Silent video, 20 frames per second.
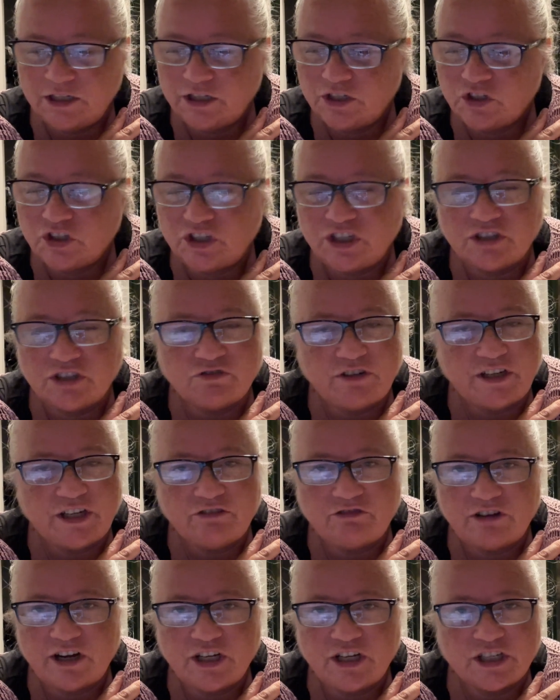She's
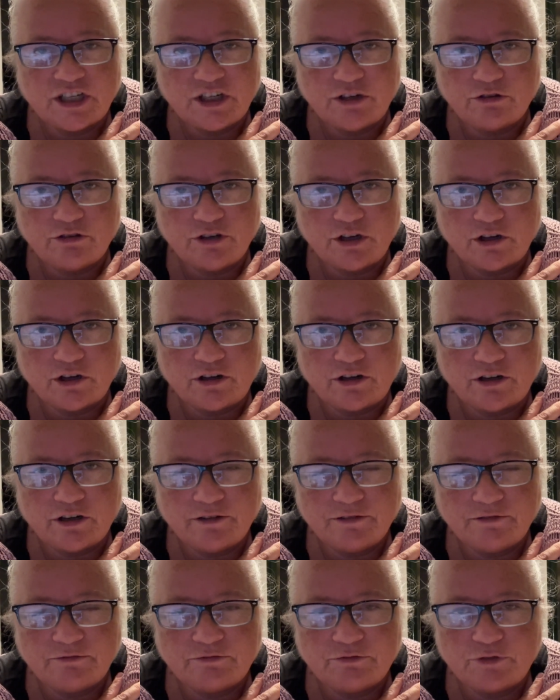rearranging her
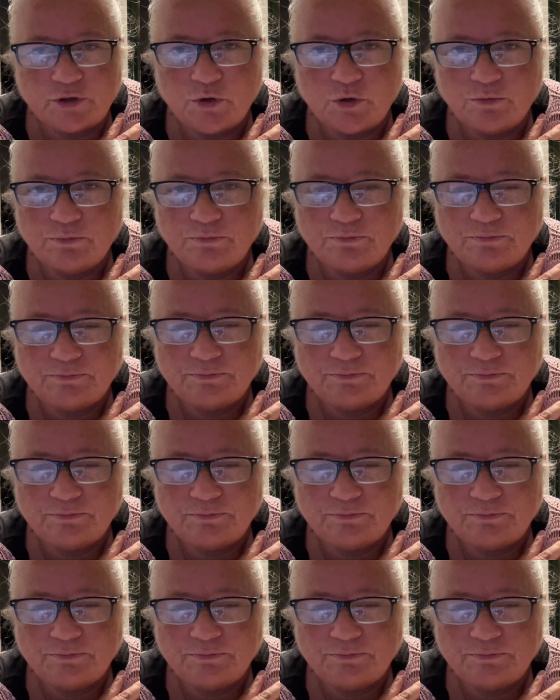yarn room,